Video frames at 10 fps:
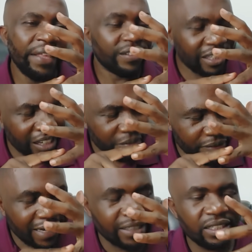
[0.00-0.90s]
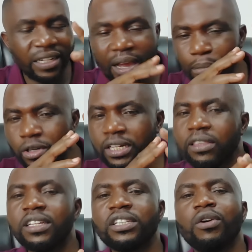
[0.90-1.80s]
The second fact about
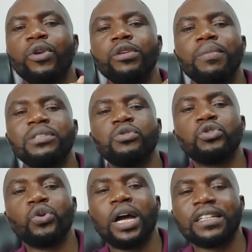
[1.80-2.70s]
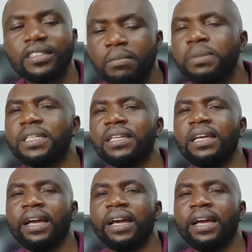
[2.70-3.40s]
Rigathi Gachagua, which you must also accept,